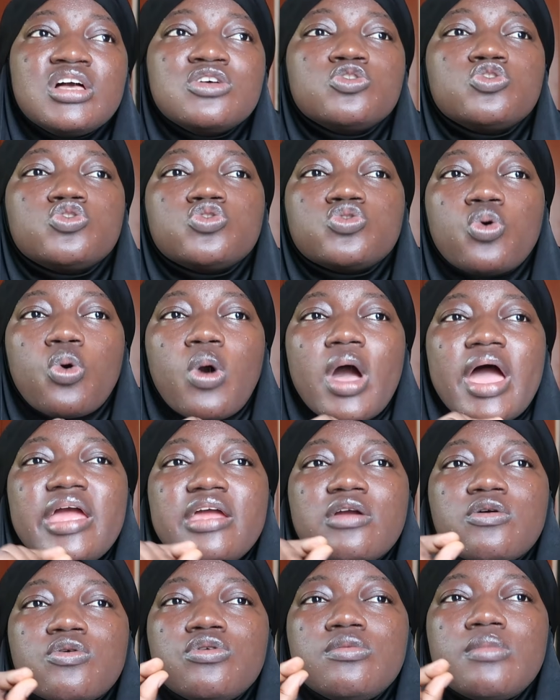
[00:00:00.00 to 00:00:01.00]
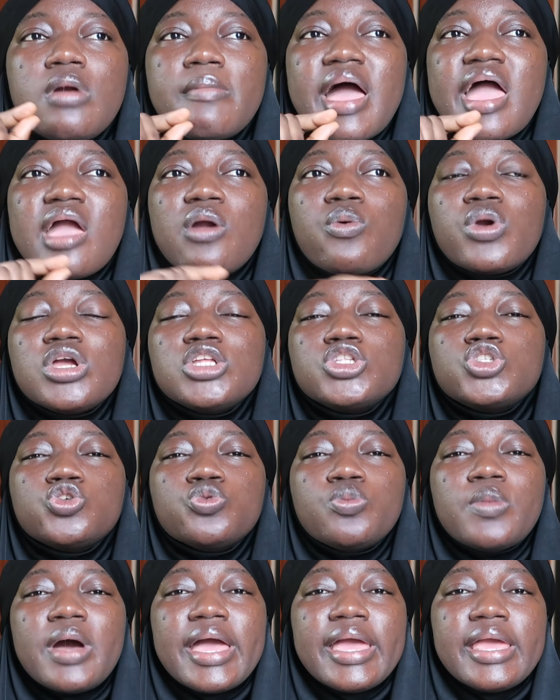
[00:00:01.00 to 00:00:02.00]
So I could remember I went to
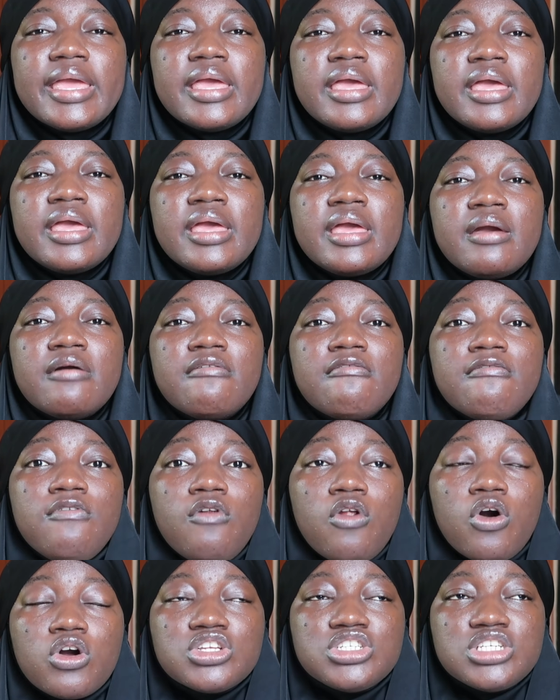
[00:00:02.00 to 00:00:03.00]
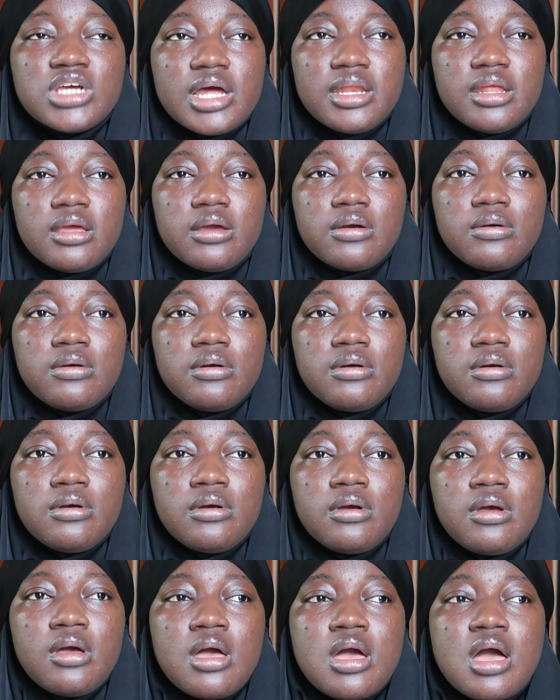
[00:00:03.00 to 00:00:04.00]
my vlog channel
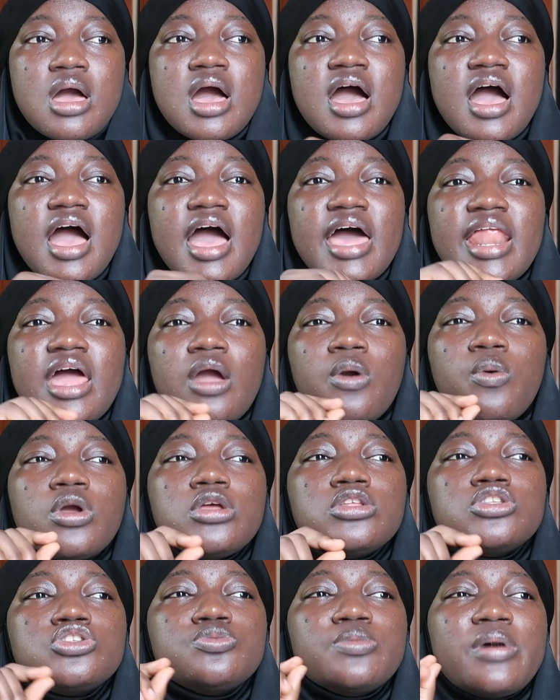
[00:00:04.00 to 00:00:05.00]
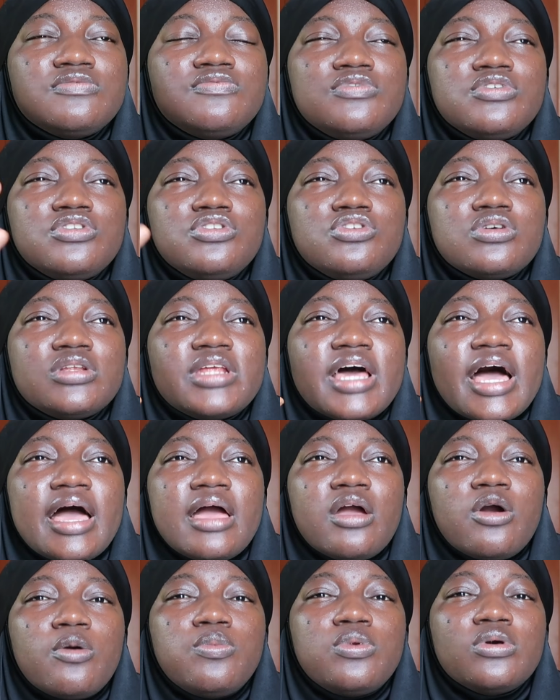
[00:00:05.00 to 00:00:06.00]
and I went to the video that
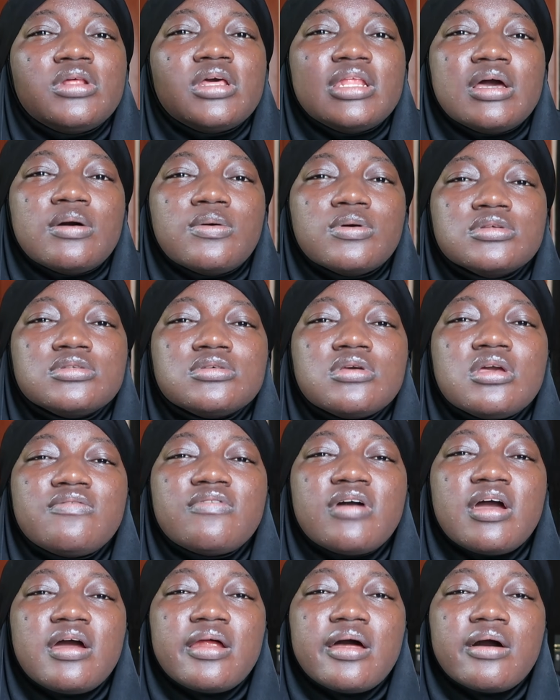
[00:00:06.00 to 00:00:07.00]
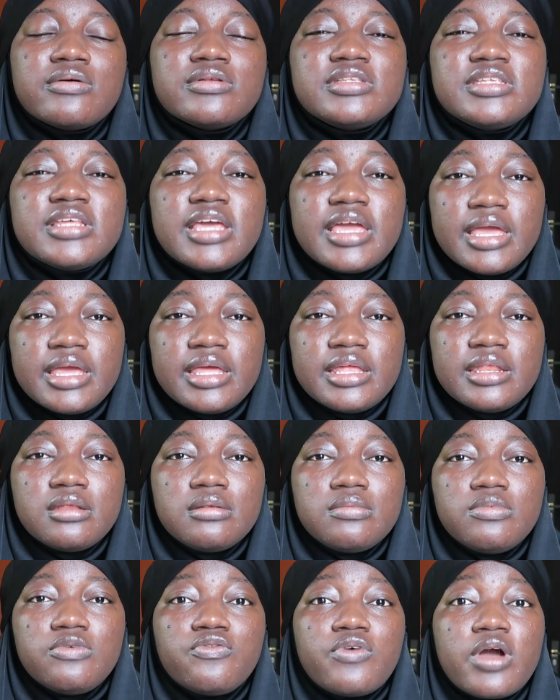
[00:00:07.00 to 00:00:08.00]
I uploaded that was going viral
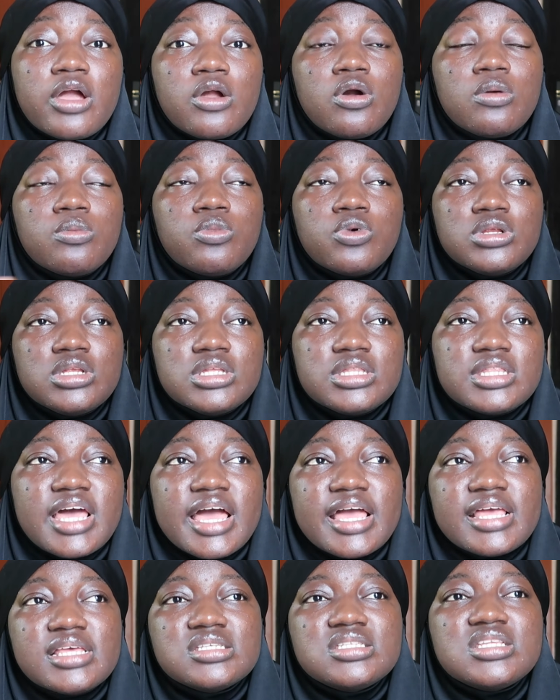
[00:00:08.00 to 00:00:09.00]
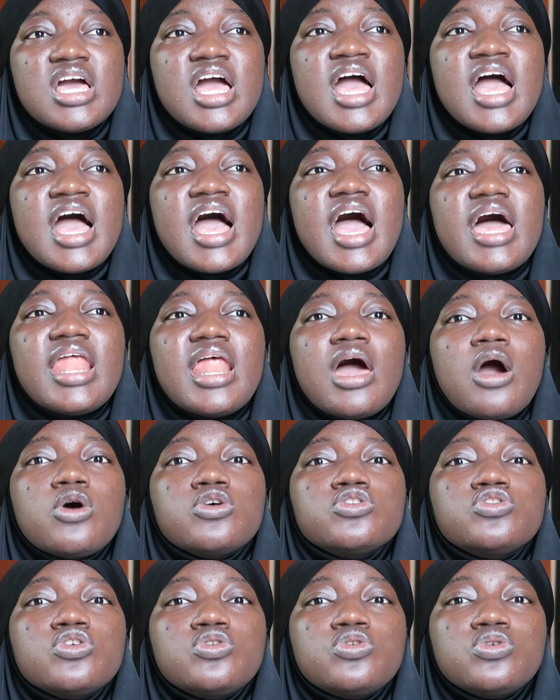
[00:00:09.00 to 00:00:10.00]
then before I got monetized, and I
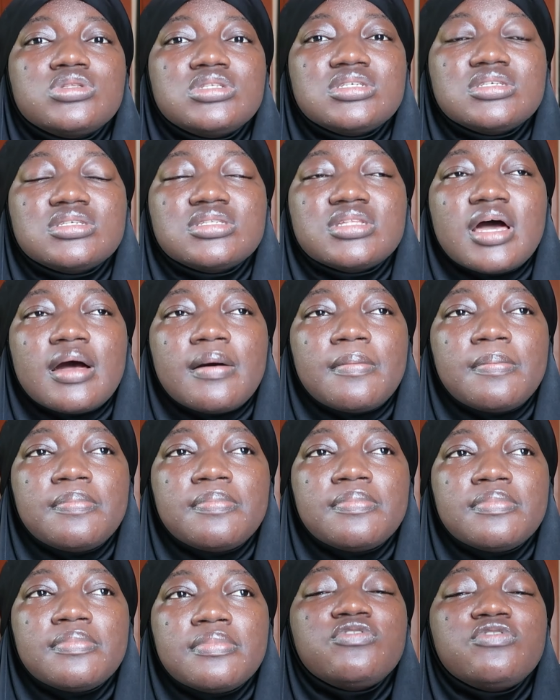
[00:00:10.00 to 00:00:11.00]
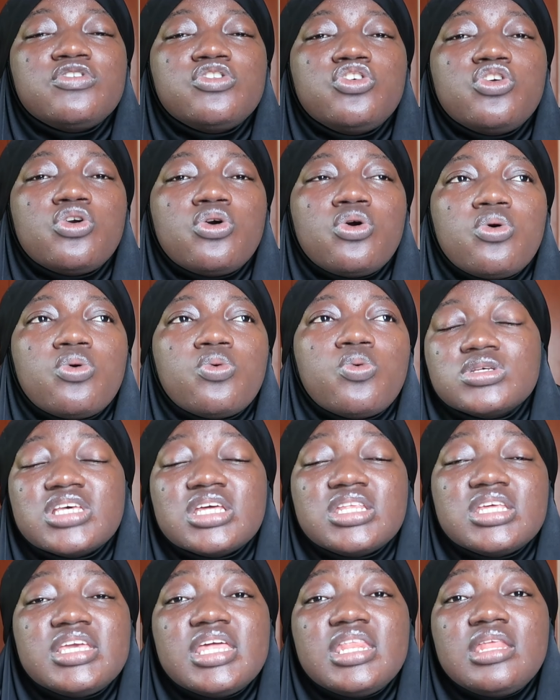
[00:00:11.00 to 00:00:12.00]
also noticed that video was
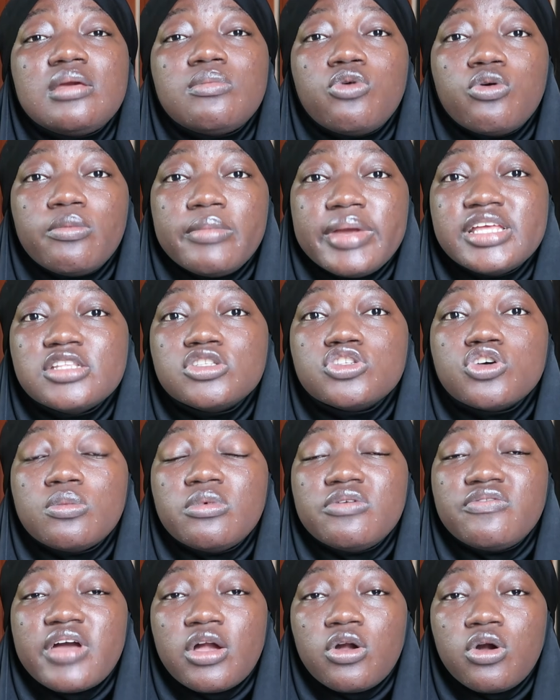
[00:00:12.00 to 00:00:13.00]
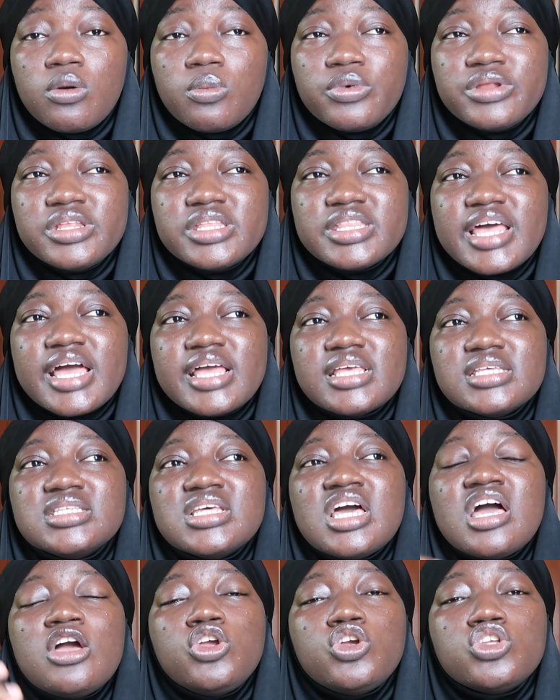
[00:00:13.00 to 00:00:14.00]
already gaining momentum before I got monetized.
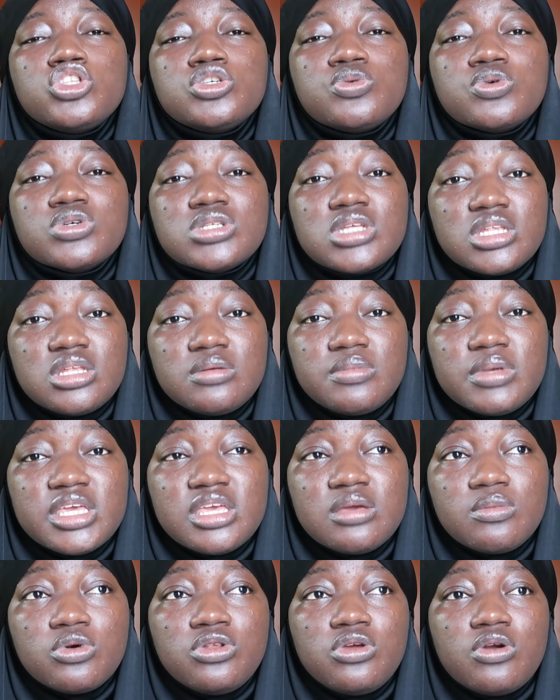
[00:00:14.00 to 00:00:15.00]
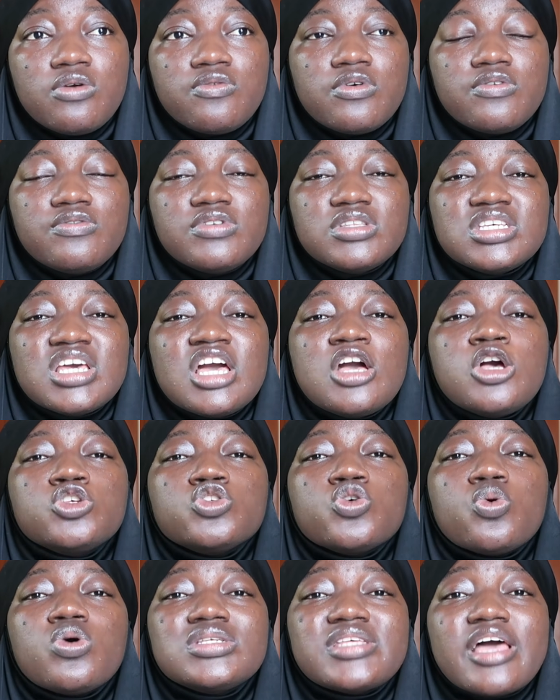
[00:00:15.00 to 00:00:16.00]
YouTube was already making money off of it.
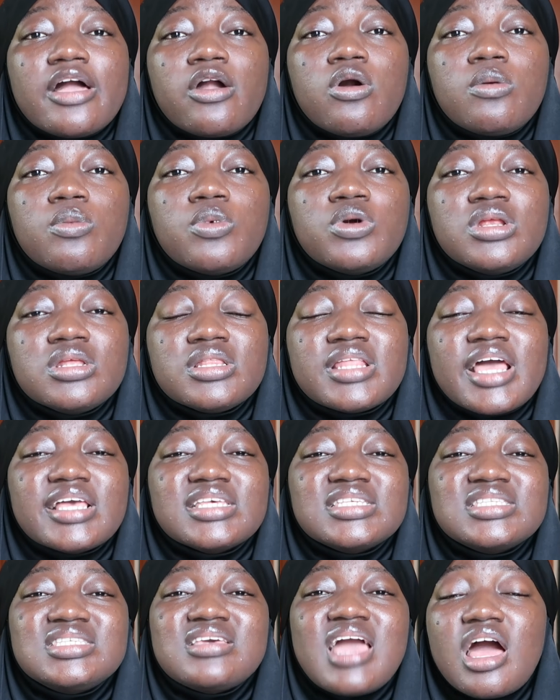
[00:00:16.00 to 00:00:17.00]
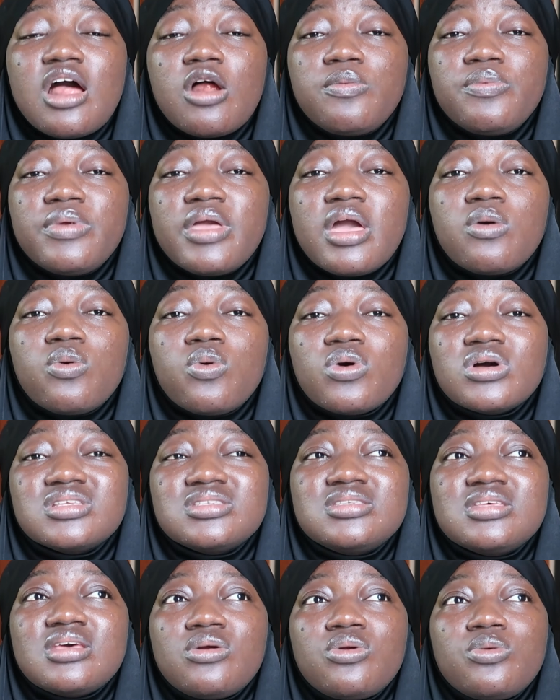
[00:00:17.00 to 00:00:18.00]
So once I got monetized, the RPM
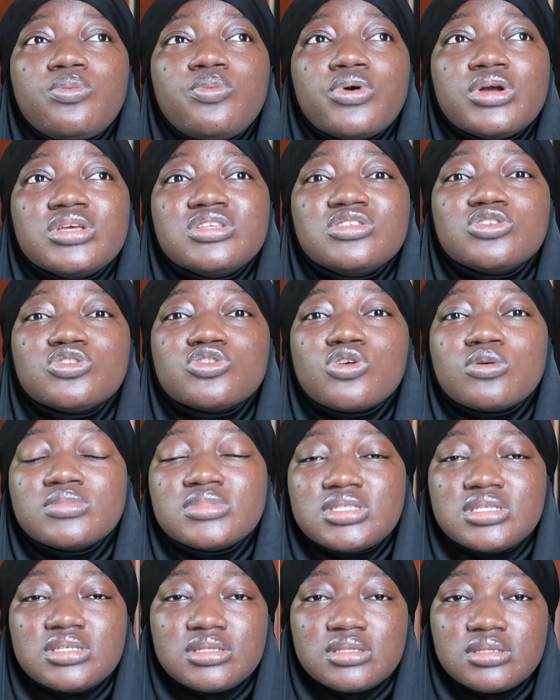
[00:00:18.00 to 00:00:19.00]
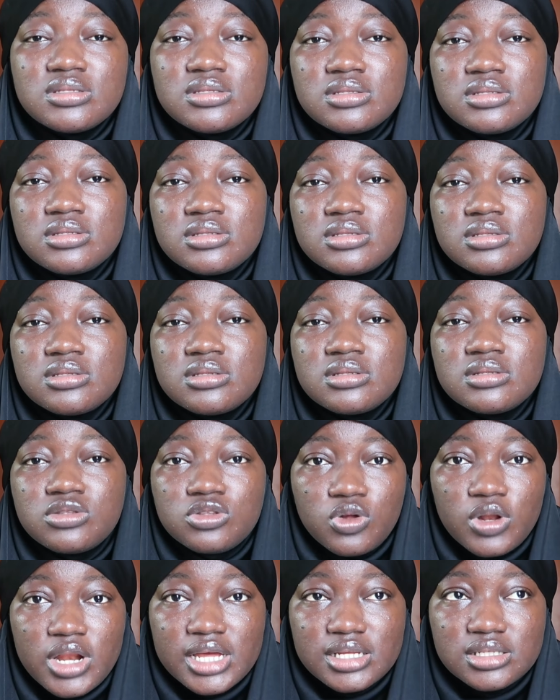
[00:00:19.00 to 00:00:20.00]
was 0 point something
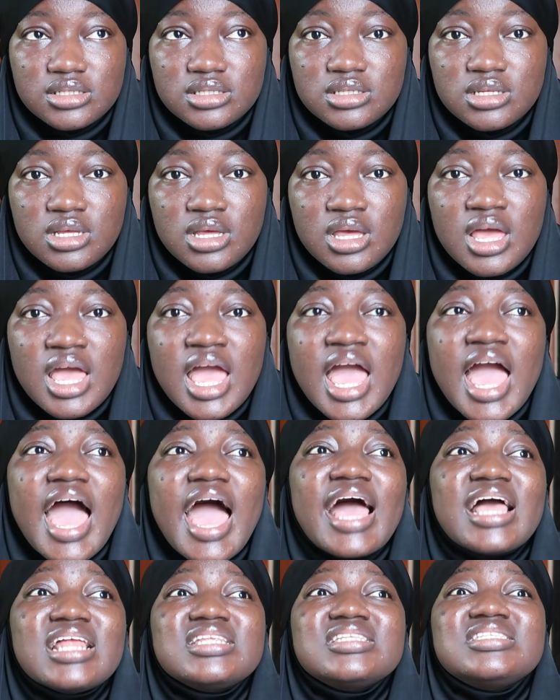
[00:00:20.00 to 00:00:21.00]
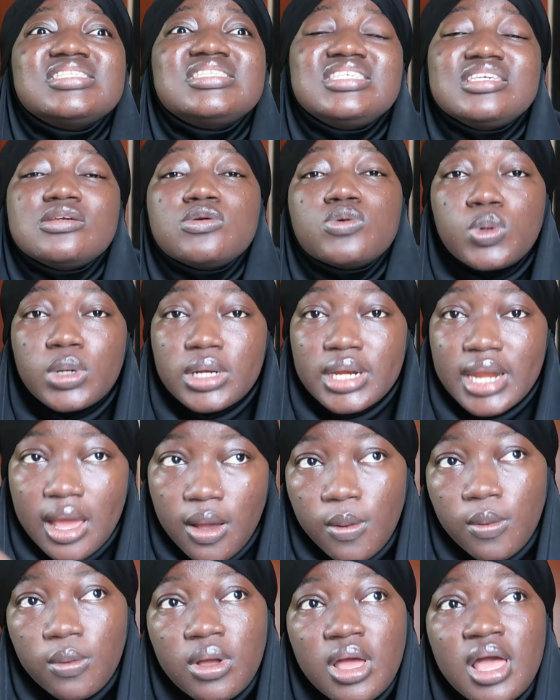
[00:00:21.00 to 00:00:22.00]
dollars. Until
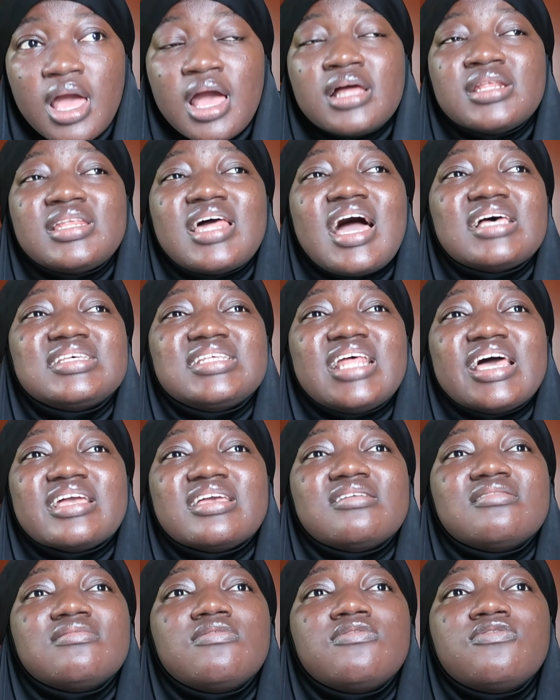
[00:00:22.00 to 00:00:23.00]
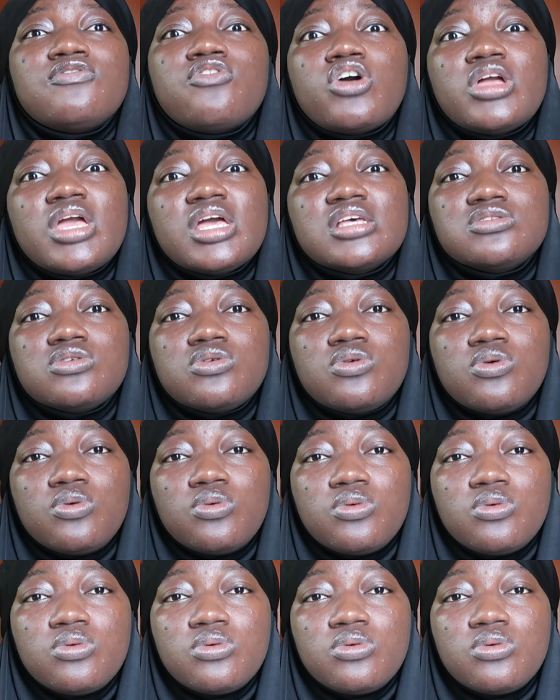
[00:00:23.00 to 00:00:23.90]
now, that's like 4 years ago.